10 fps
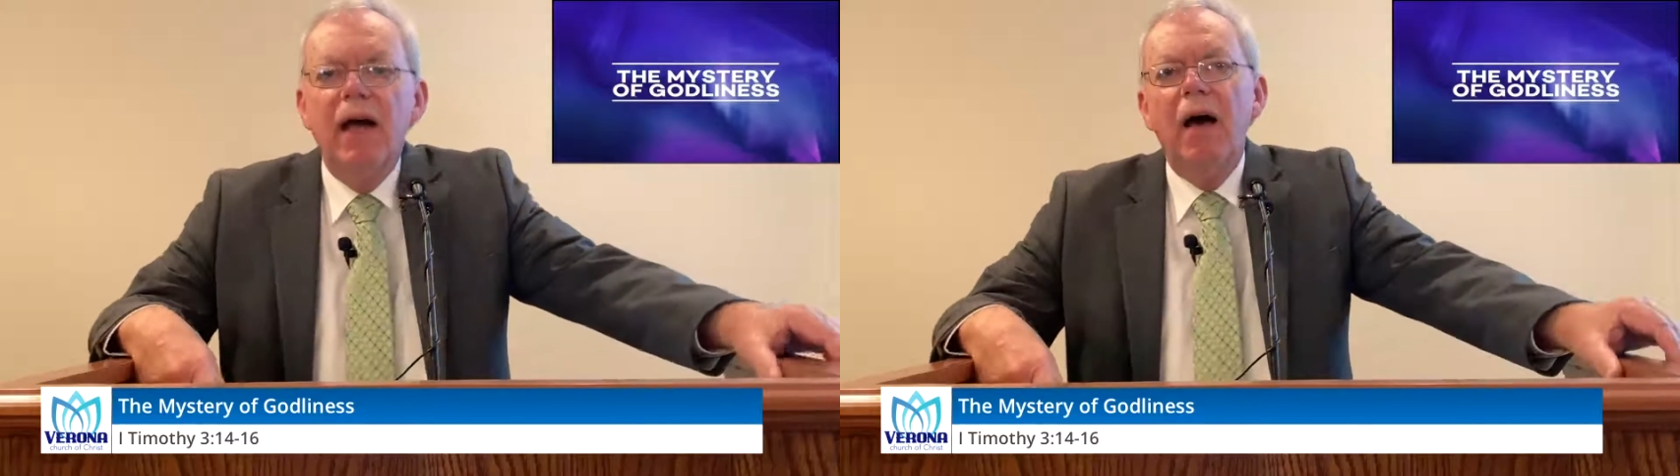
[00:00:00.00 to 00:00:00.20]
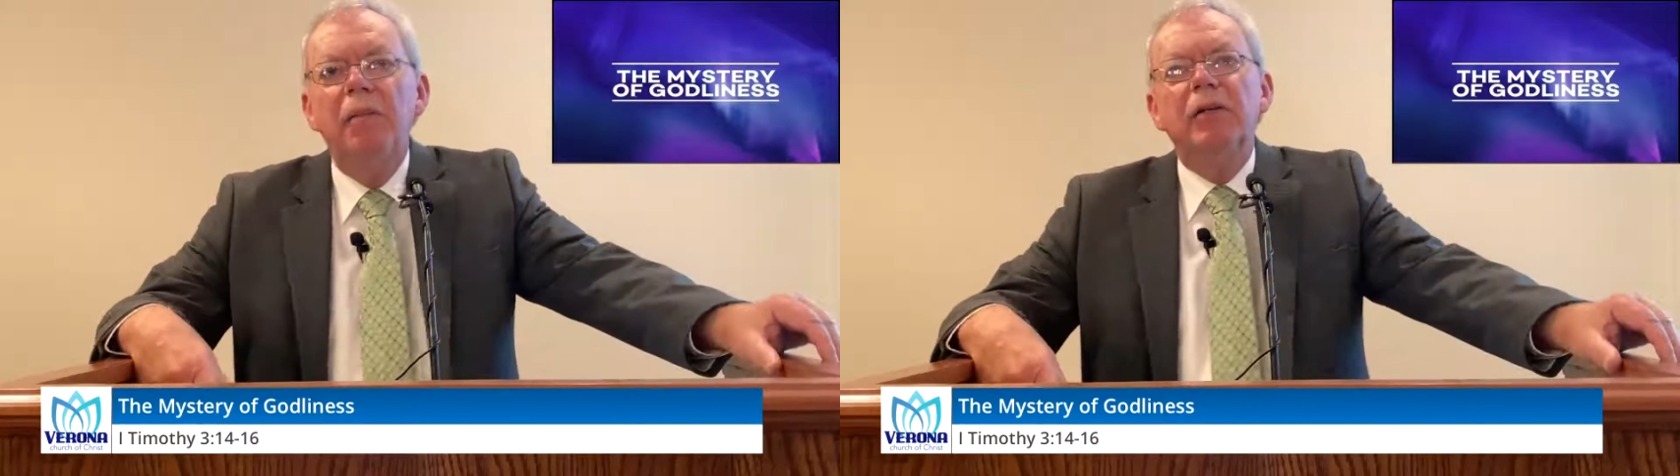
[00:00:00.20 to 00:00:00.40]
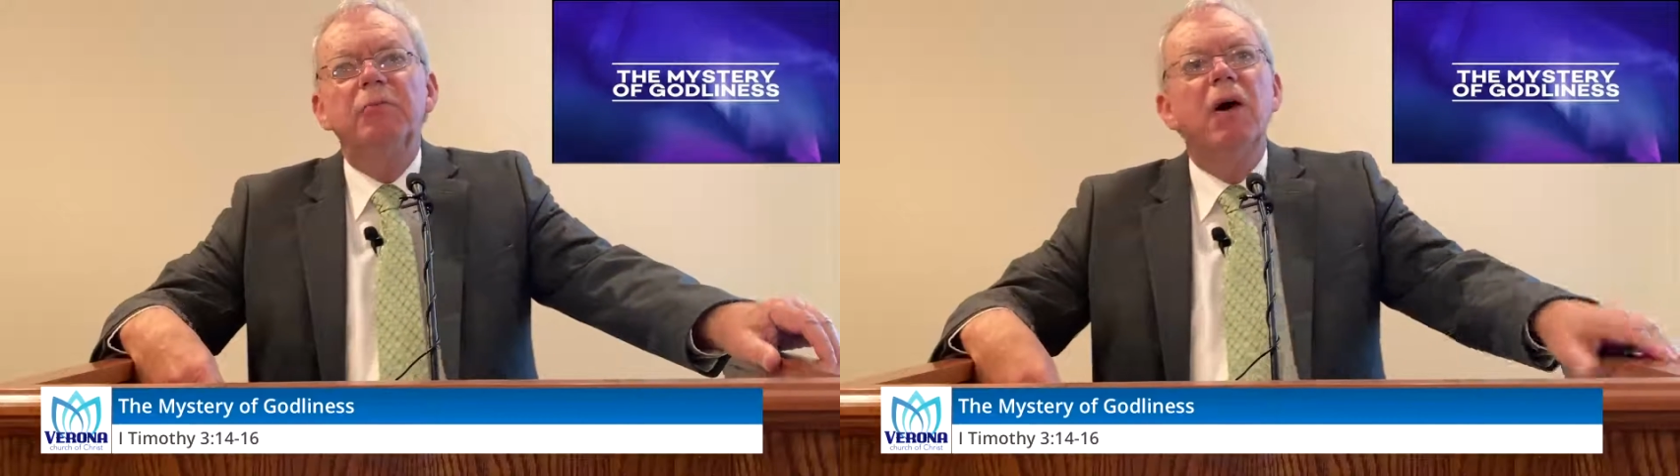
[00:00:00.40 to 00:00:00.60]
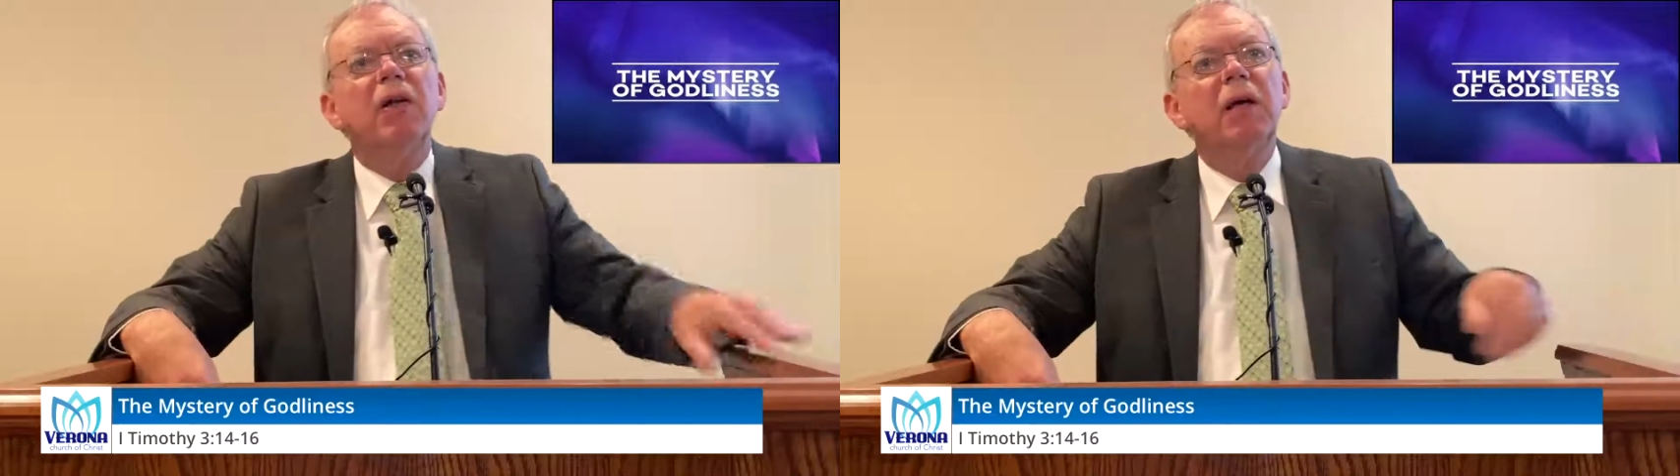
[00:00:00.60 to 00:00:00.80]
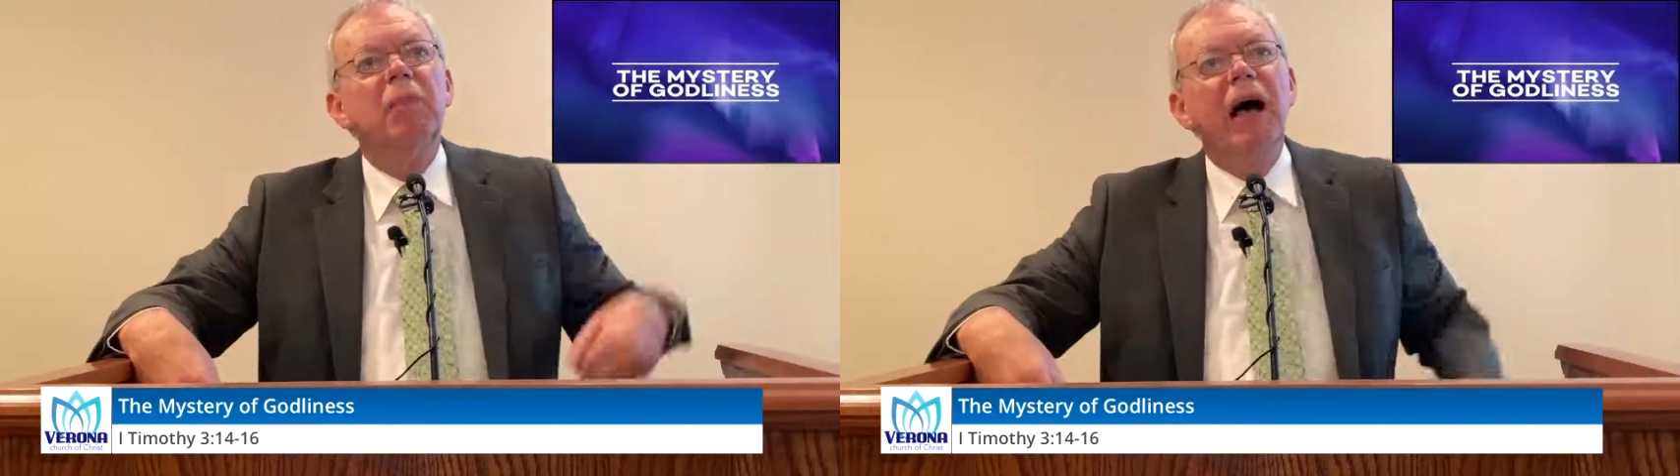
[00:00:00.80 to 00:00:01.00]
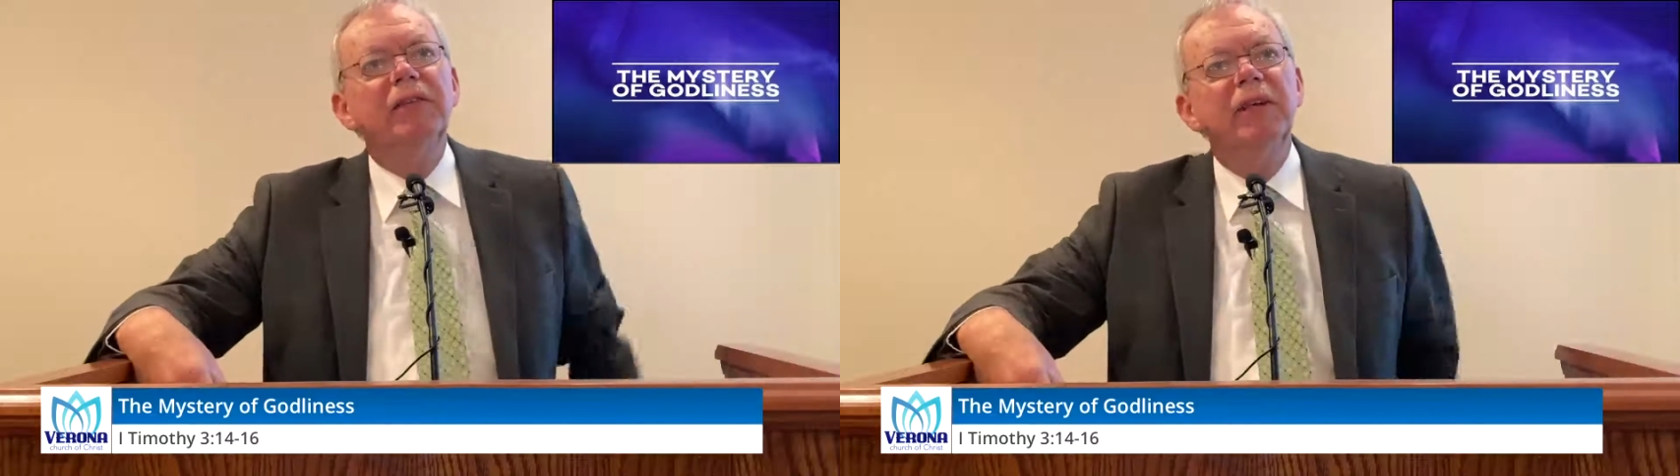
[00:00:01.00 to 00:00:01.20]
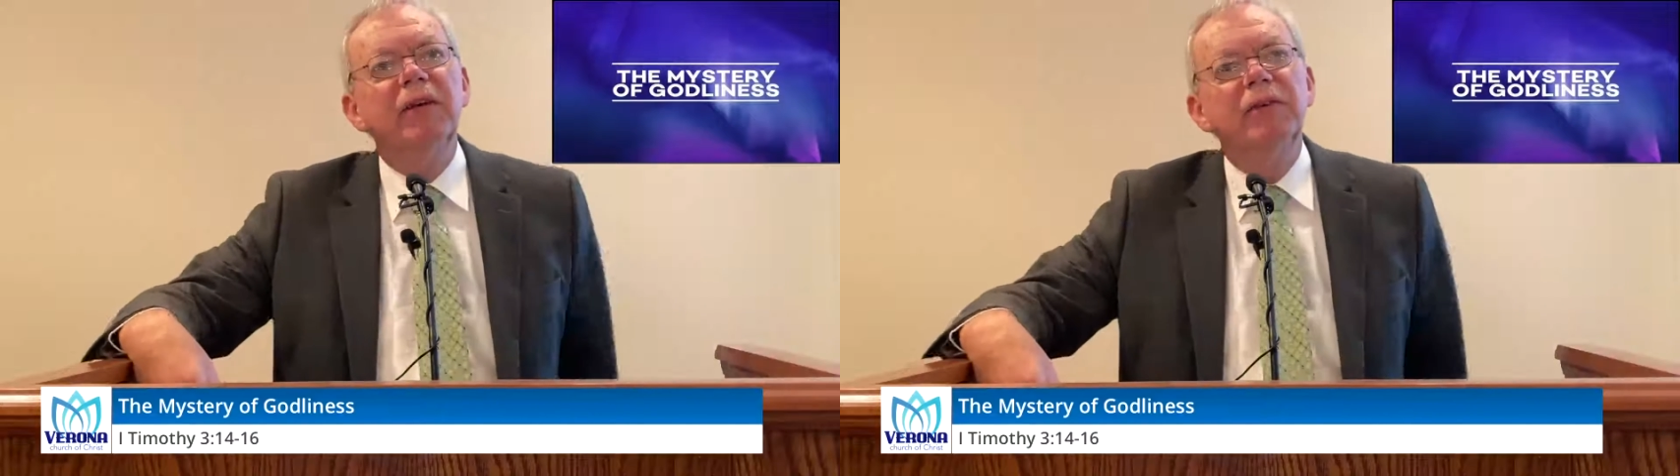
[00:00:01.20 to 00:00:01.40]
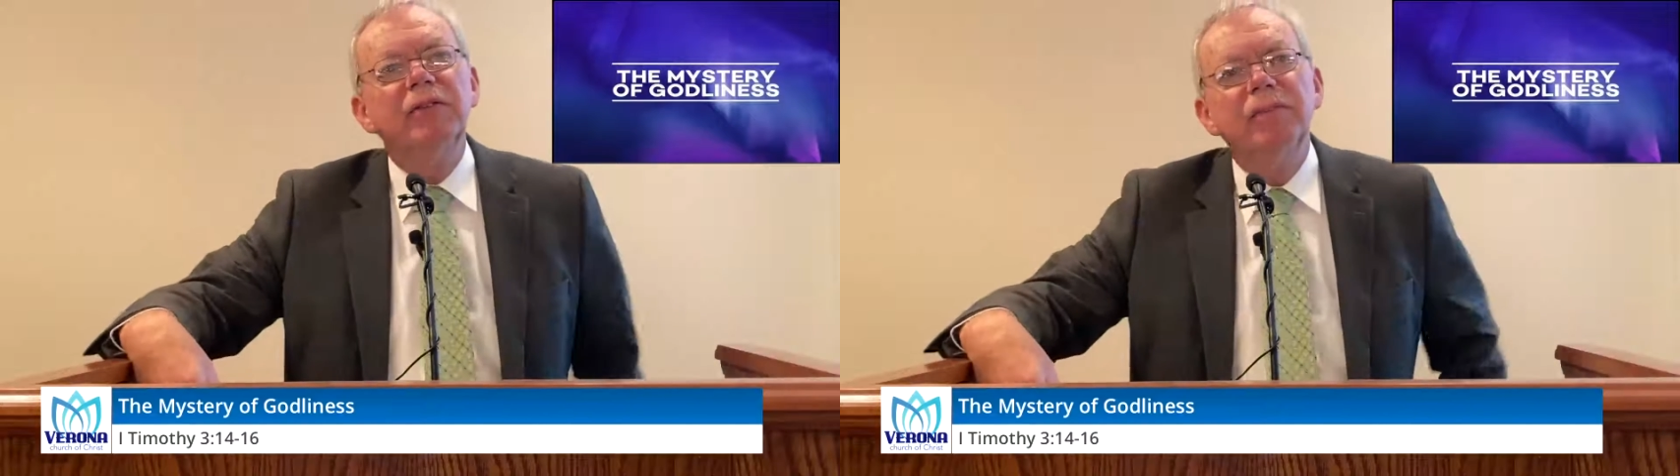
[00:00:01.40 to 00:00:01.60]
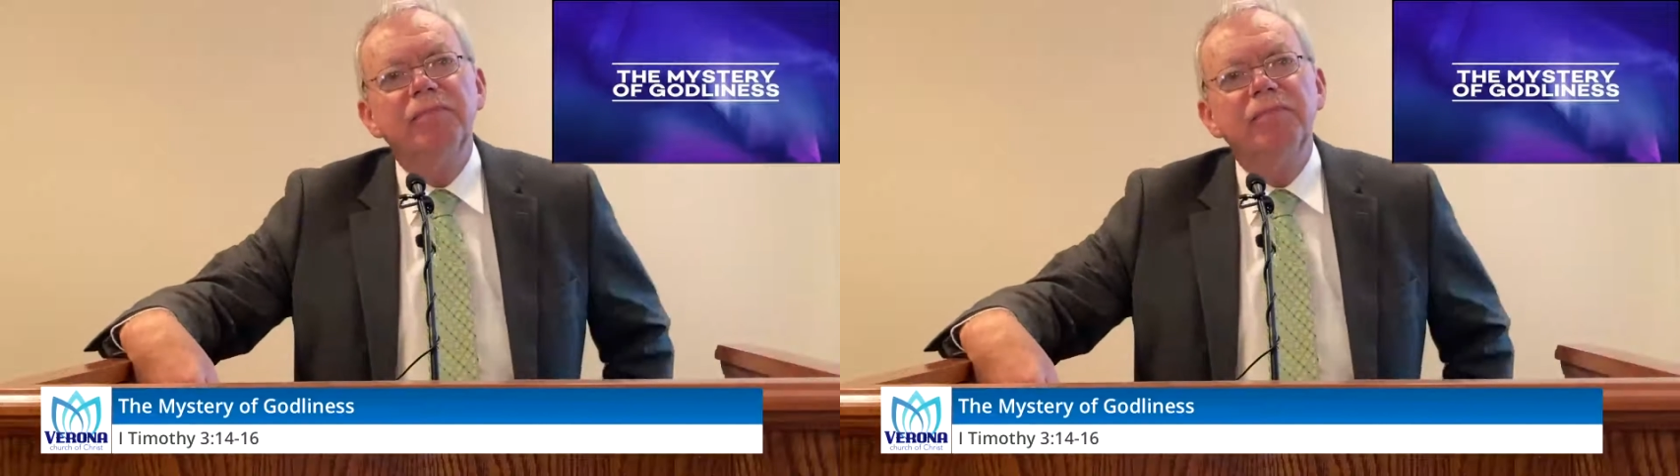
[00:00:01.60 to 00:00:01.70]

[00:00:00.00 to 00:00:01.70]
I've been smuggling bicycles